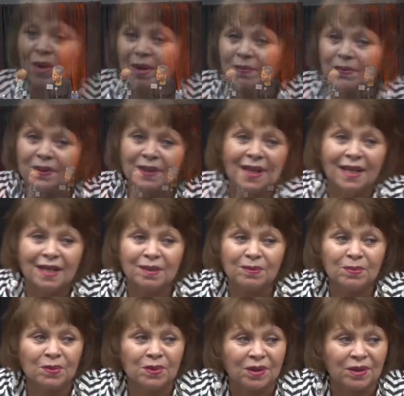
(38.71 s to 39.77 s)
up in High
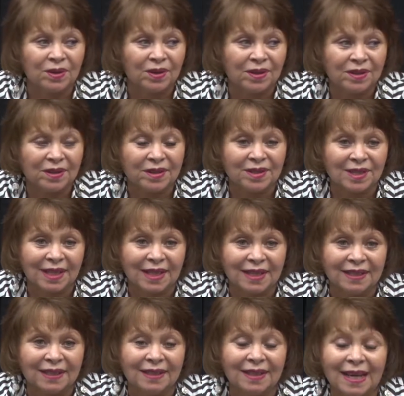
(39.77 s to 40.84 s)
Point, North
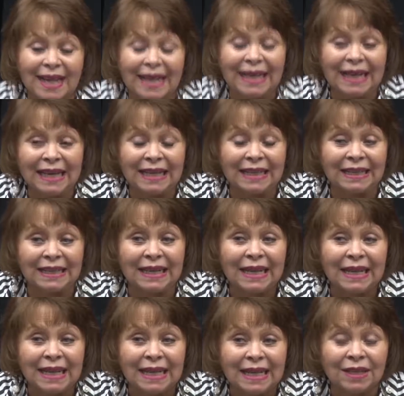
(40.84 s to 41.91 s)
Carolina, and
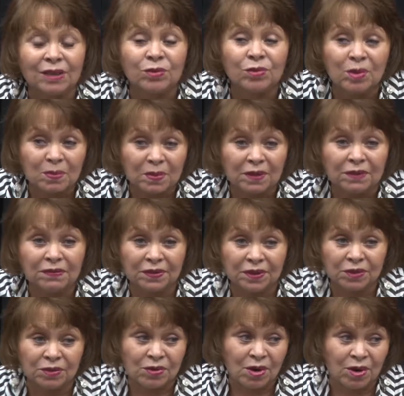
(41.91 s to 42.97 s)
I grew up in a
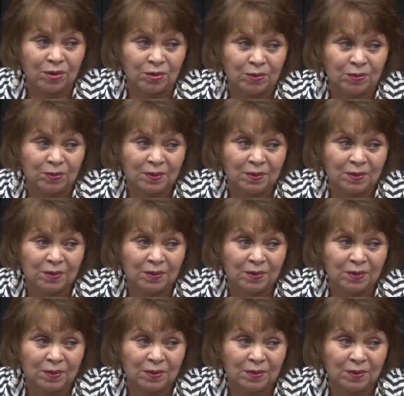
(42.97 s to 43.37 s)
funeral home.